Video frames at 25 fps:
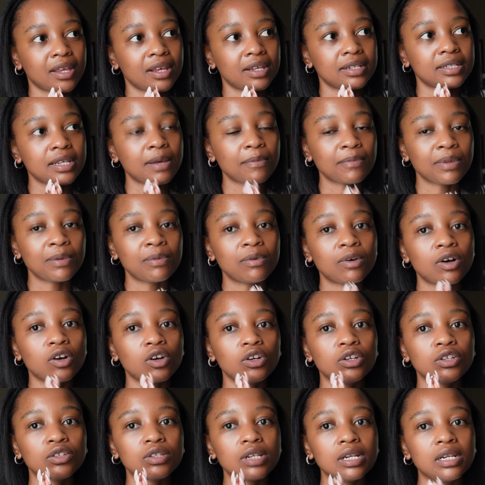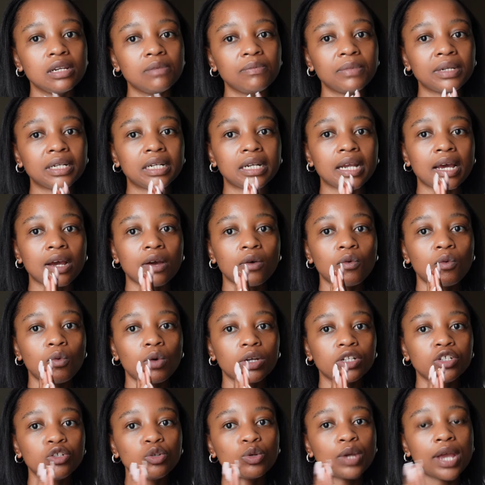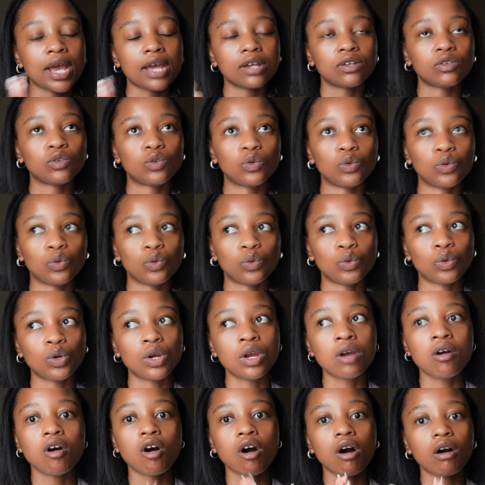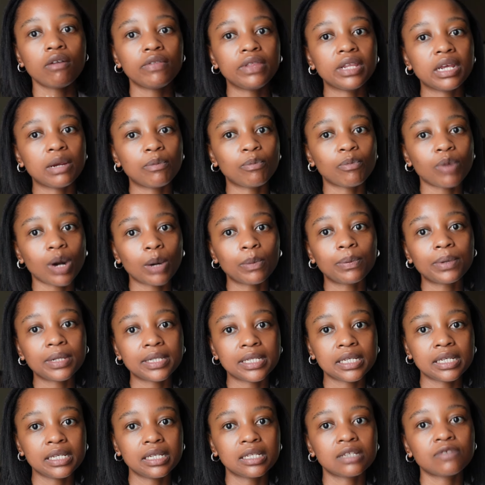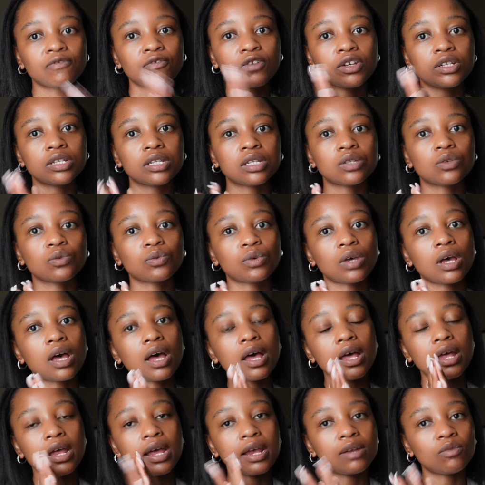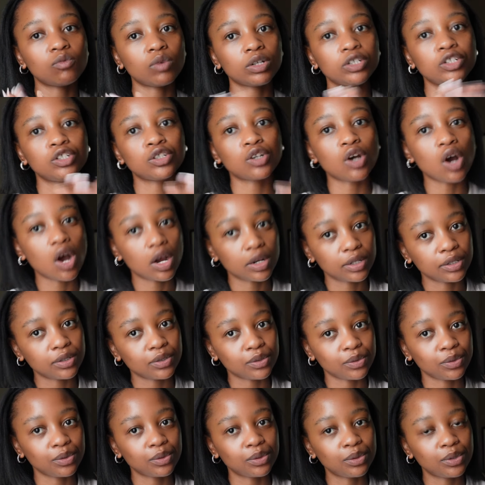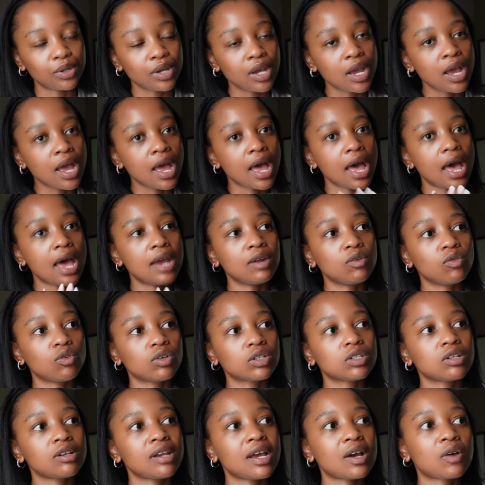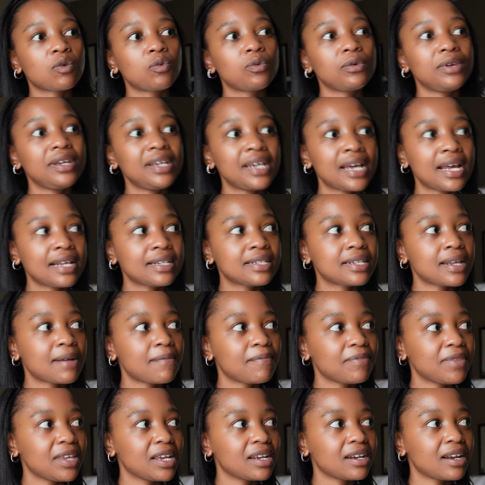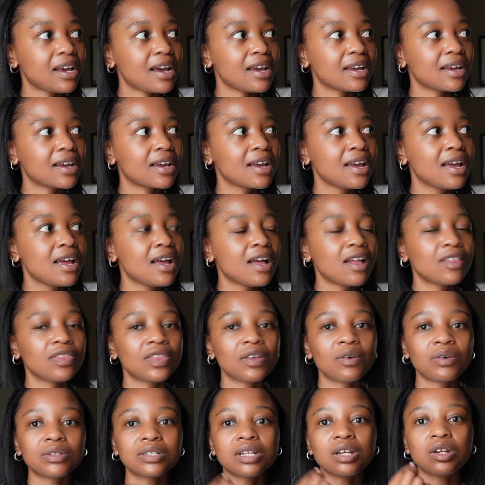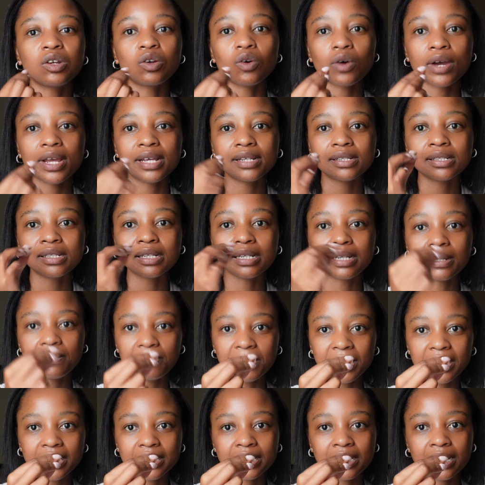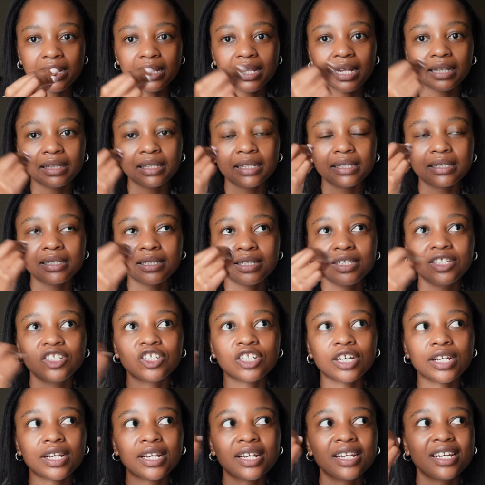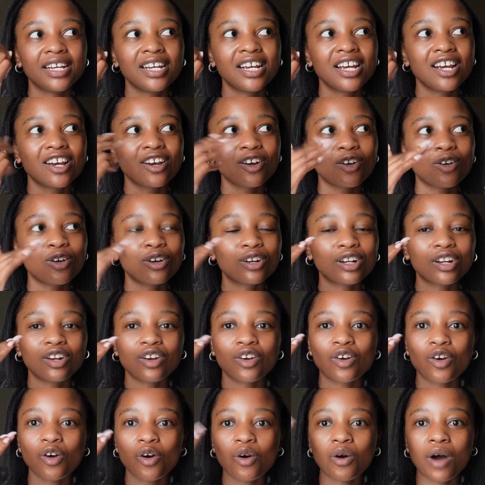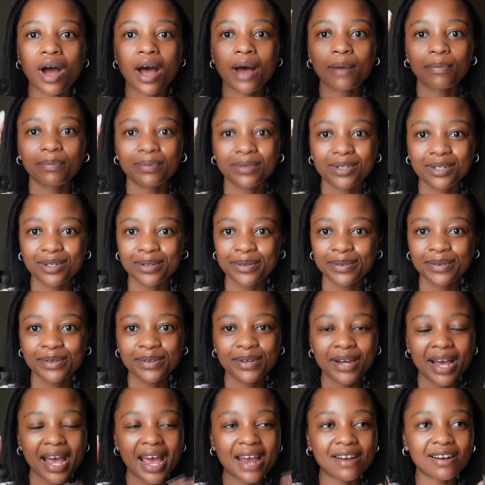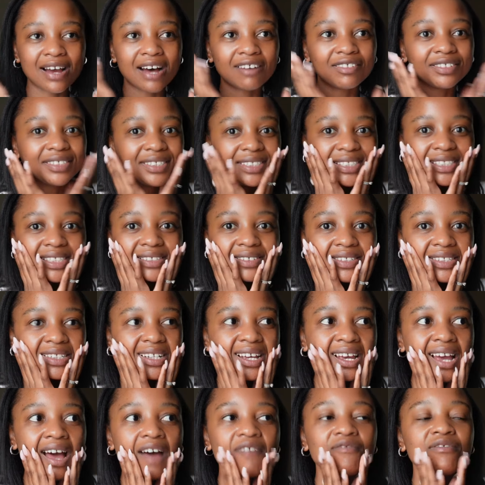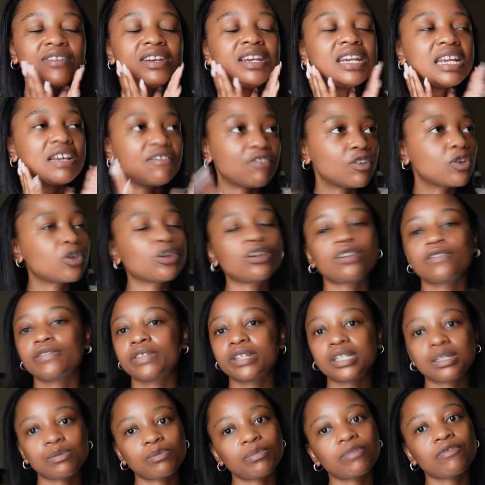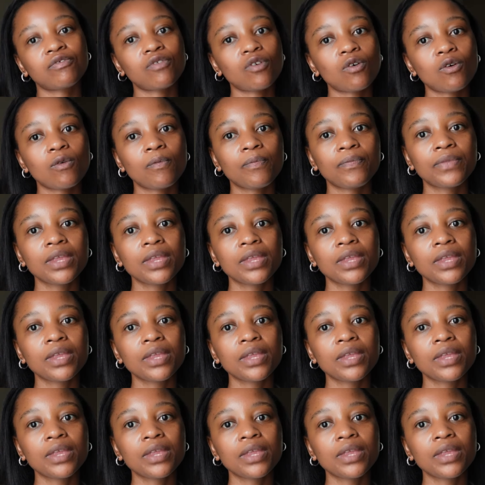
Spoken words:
some people are going to limit like what you can do on their properties versus and what you can't do. And also like we had something like, there was a noise limit that the DJ could go up to, and our DJ was like, I've never heard of this before.